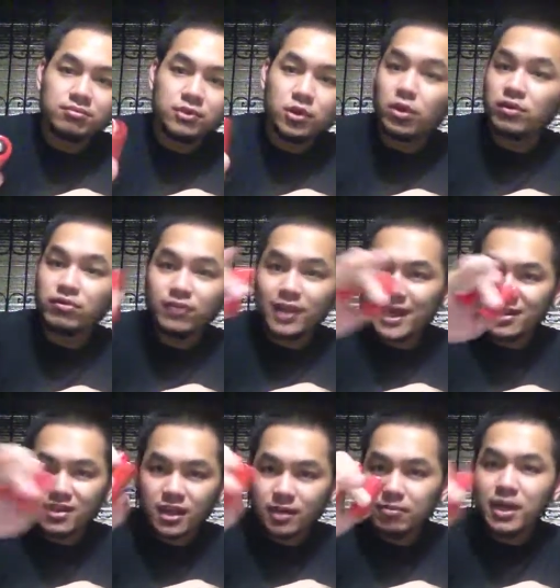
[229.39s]
or flat
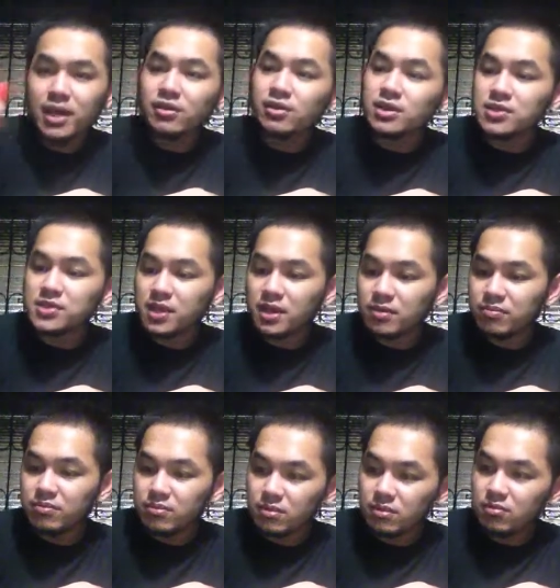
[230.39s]
top batteries.
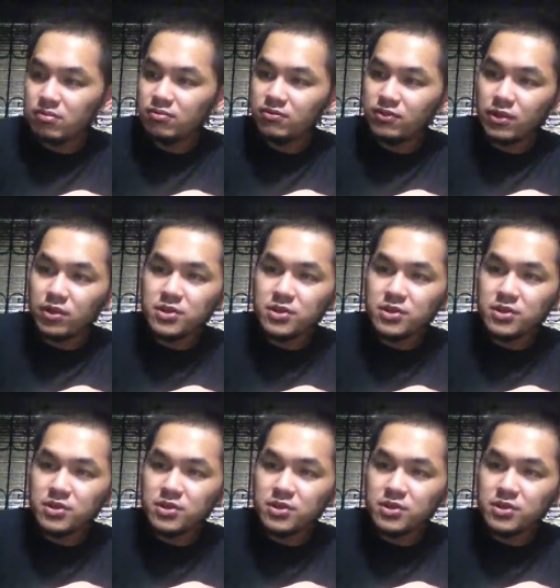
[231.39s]
For